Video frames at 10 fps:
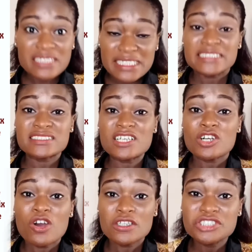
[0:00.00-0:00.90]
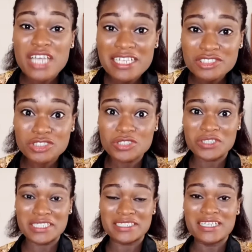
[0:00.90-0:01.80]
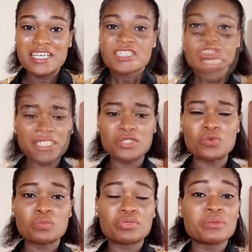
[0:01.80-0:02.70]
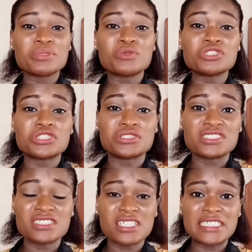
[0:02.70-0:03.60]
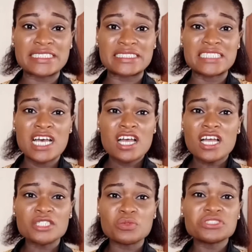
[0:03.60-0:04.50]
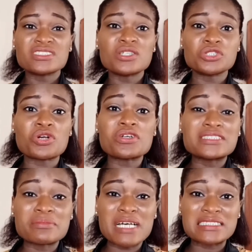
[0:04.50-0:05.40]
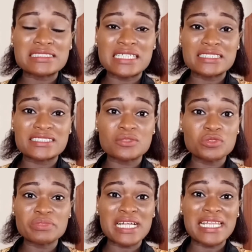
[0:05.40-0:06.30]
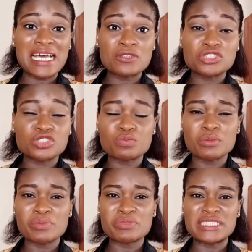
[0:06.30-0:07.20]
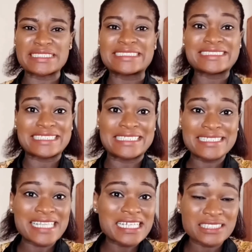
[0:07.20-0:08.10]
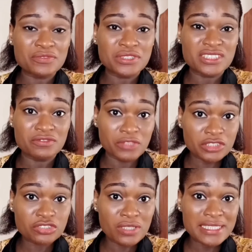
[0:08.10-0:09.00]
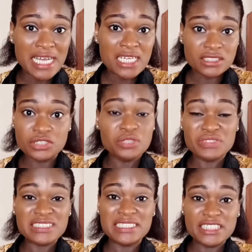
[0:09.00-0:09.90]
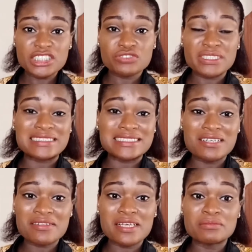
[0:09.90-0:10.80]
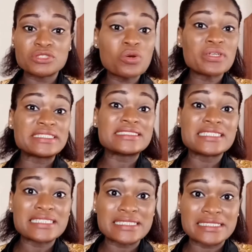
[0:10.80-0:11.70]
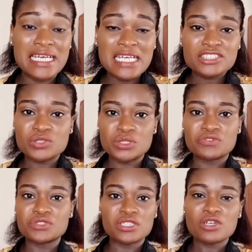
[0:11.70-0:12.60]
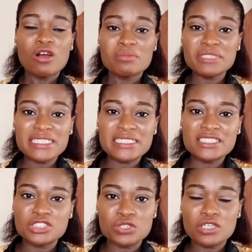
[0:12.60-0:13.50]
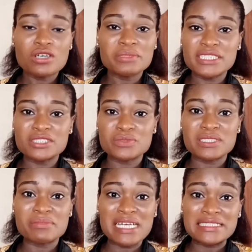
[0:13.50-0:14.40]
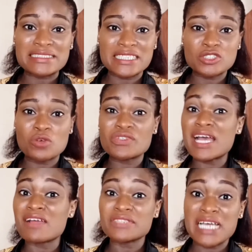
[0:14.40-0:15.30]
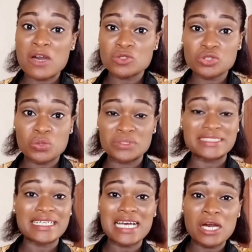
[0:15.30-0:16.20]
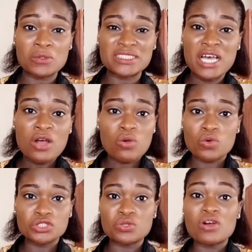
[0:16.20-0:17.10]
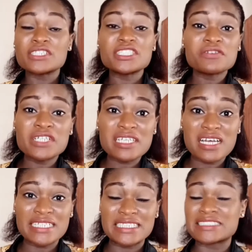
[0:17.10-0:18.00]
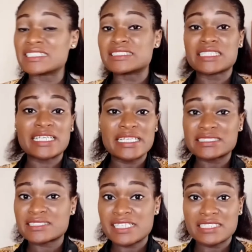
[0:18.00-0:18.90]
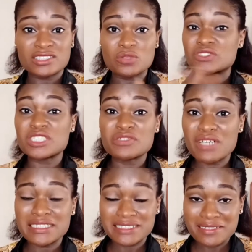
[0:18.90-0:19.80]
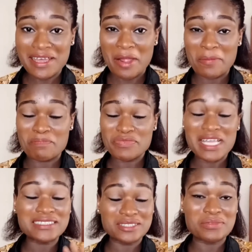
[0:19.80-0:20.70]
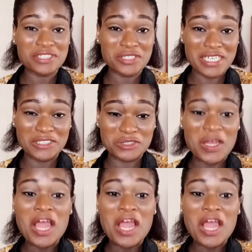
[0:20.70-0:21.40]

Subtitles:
it's a congestion. Another thing you will probably want to consider is you want to tell your customers that they won't be allowed to probably eat in. That's if it's a restaurant. You know, if it's an eatery, you can tell them no eating in. So if you're coming in, you're coming in with the mindset of carry out or take out, or you order online and then they get their stuff delivered to them. That's something you can do.